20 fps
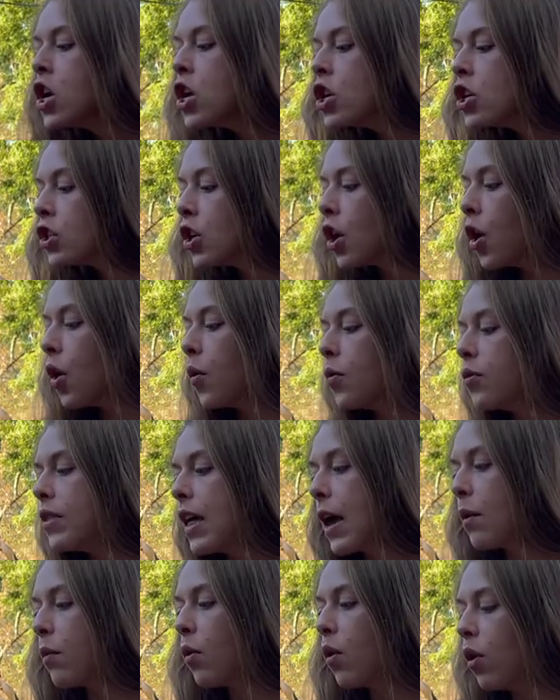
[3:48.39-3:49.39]
so
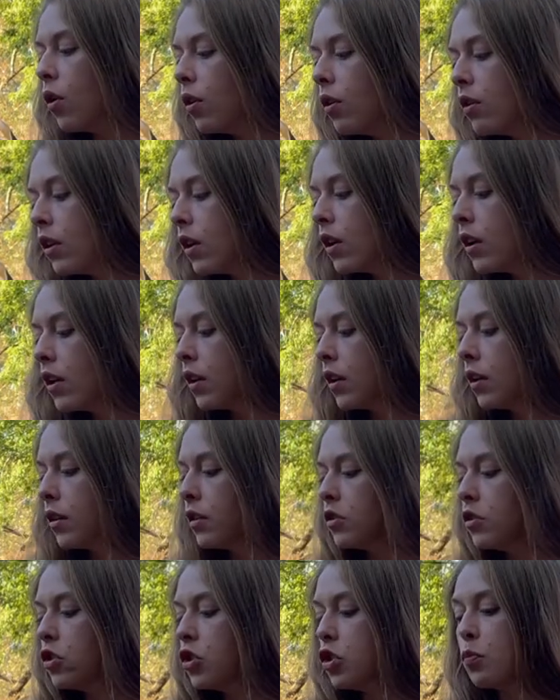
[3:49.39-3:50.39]
they will
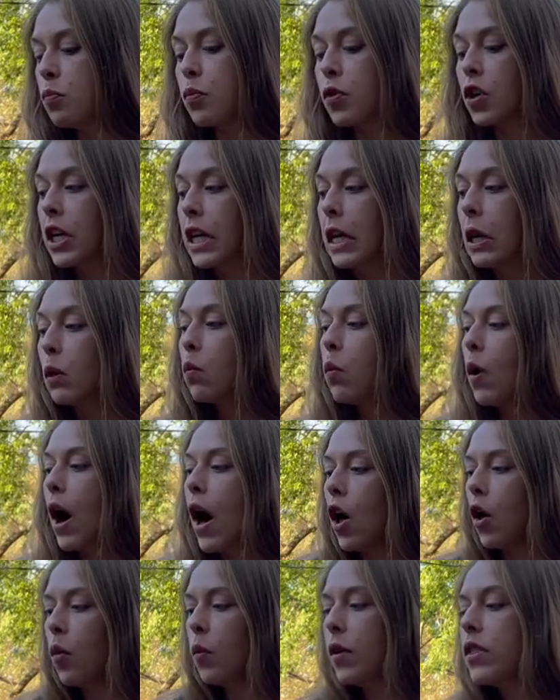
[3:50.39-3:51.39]
do pretty
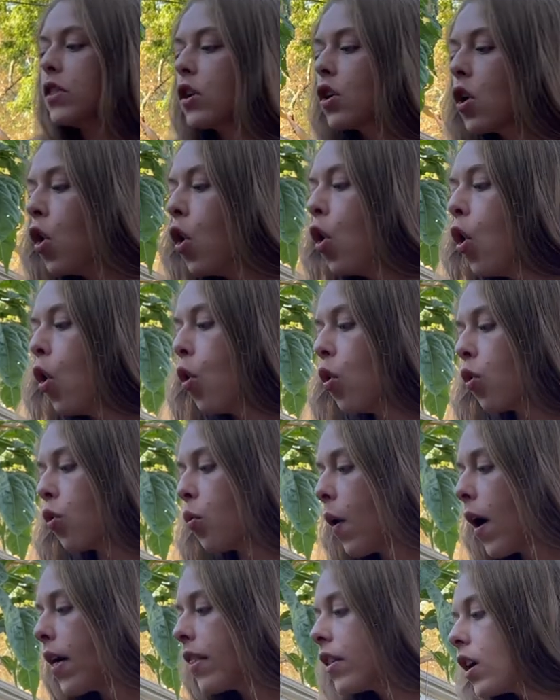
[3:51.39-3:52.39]
well with the cold
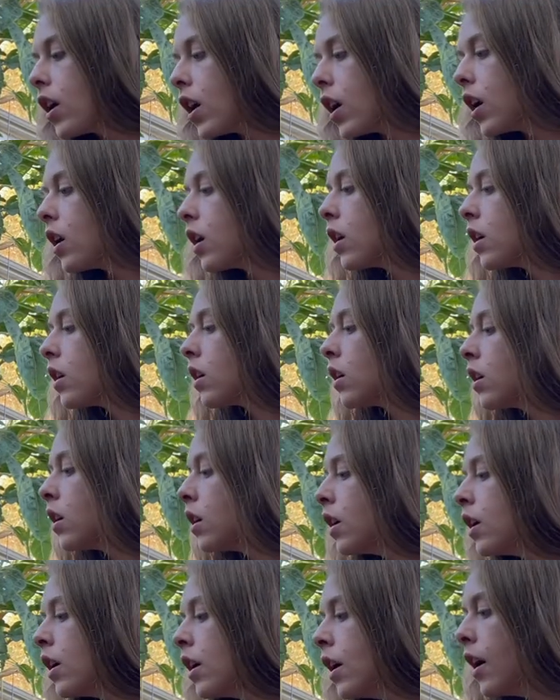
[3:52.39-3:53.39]
weather.
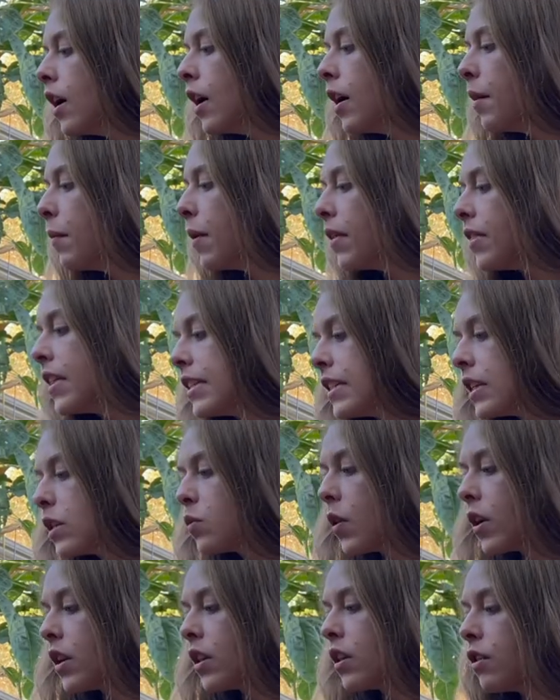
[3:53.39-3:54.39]
But this is
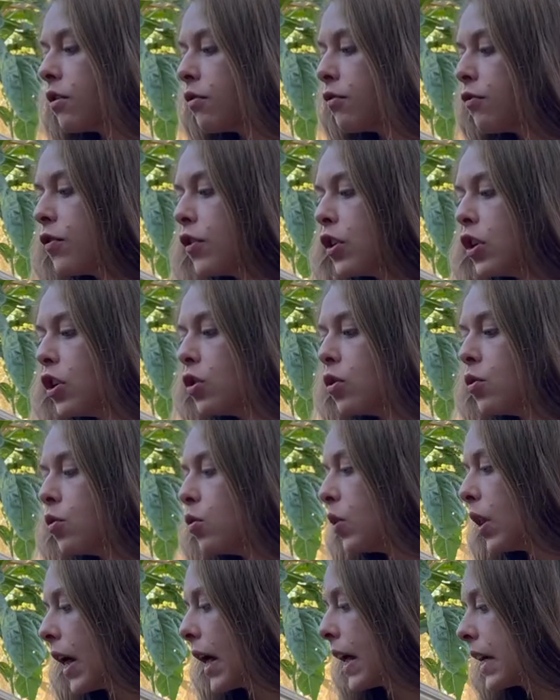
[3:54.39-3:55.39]
one of the
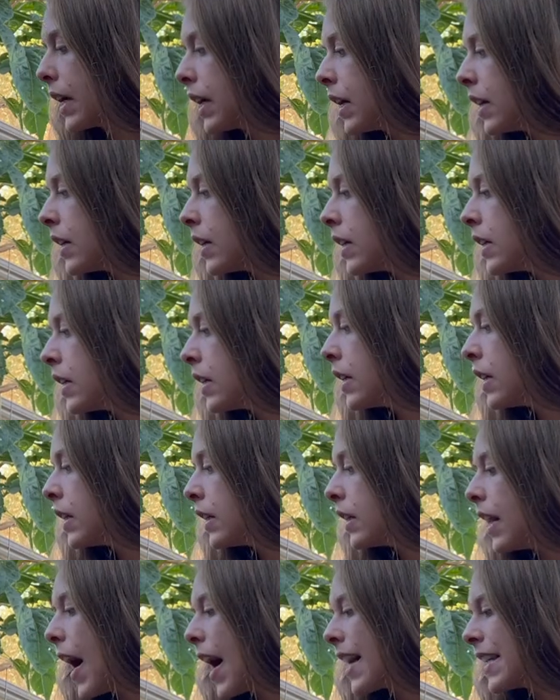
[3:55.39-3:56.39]
few like
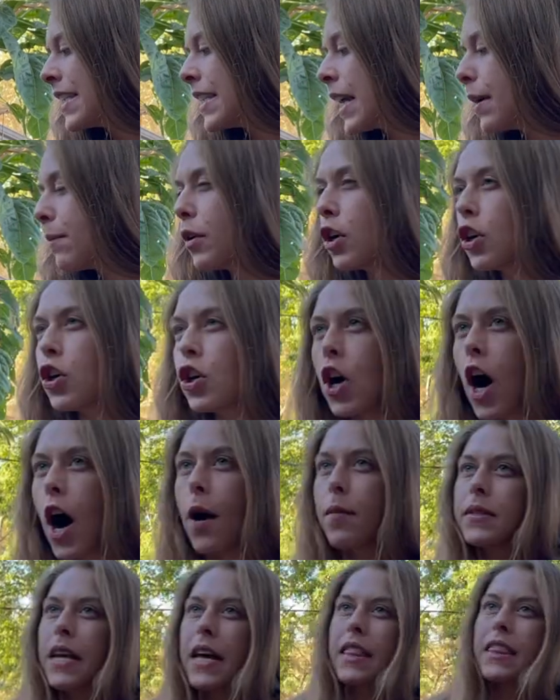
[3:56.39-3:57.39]
last summer crops. I